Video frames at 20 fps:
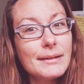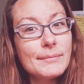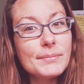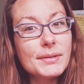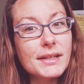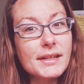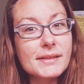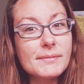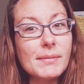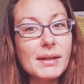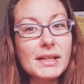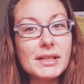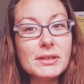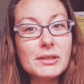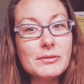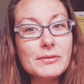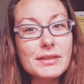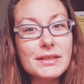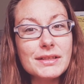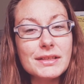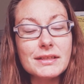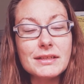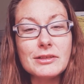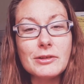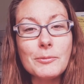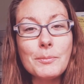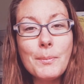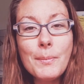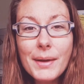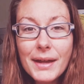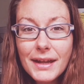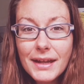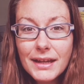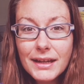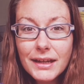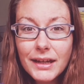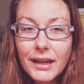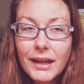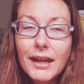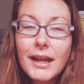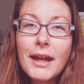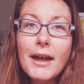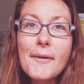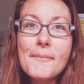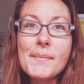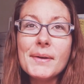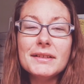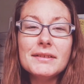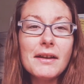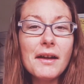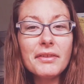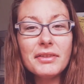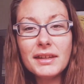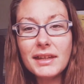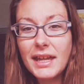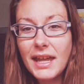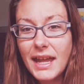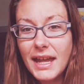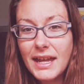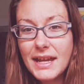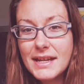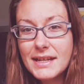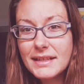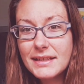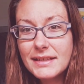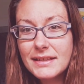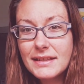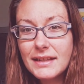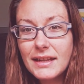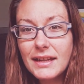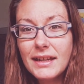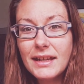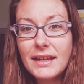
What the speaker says: because my uterus is so big, but not the case.